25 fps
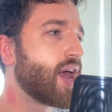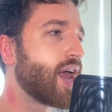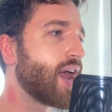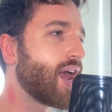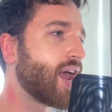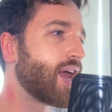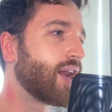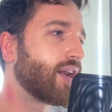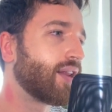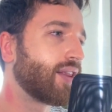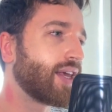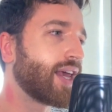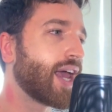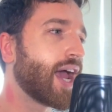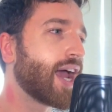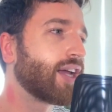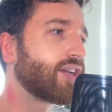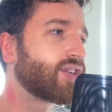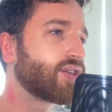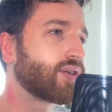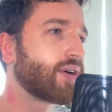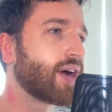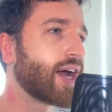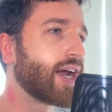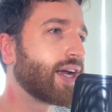And the
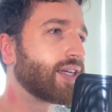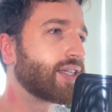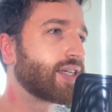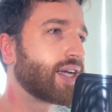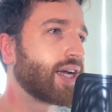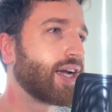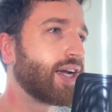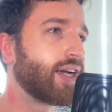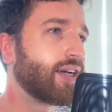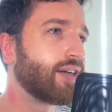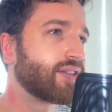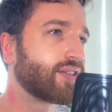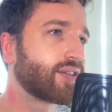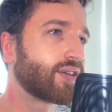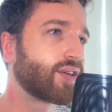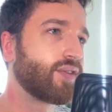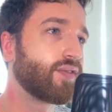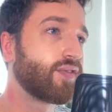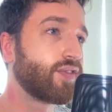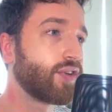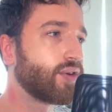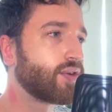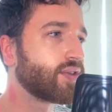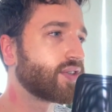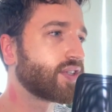8 or 18 is
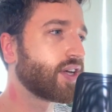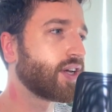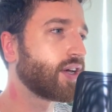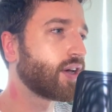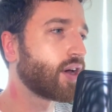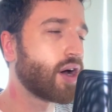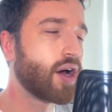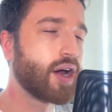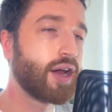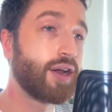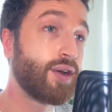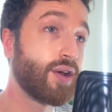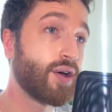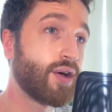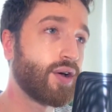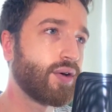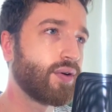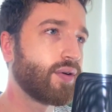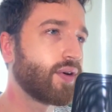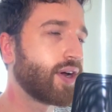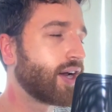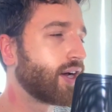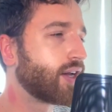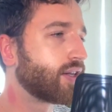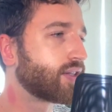confusing, I
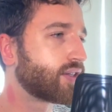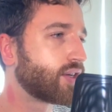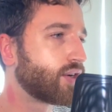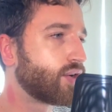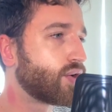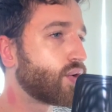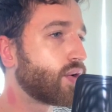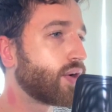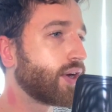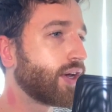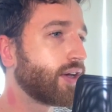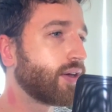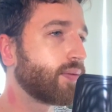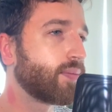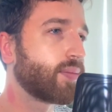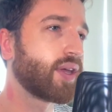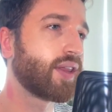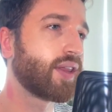know, and it's annoying, but